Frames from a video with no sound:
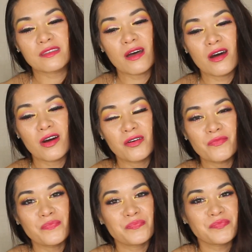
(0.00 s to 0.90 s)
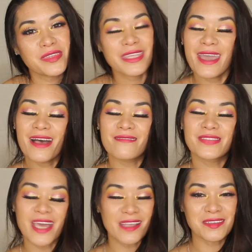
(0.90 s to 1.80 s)
So yeah,
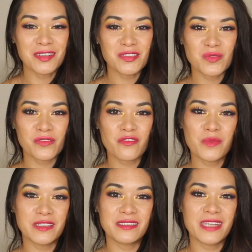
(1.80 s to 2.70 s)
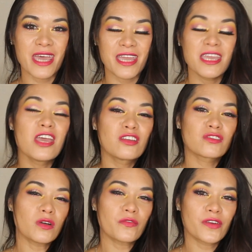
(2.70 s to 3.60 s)
that's gonna do it for me today.
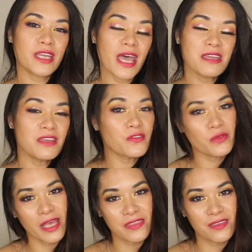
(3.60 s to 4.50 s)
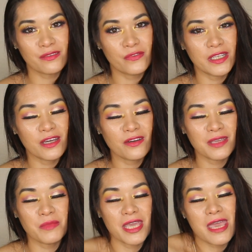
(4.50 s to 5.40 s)
Don't forget, if you like this video,
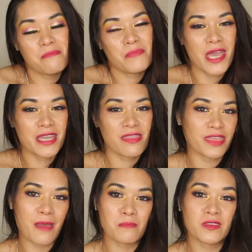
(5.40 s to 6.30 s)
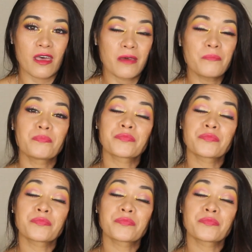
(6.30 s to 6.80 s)
give me a big thumbs up.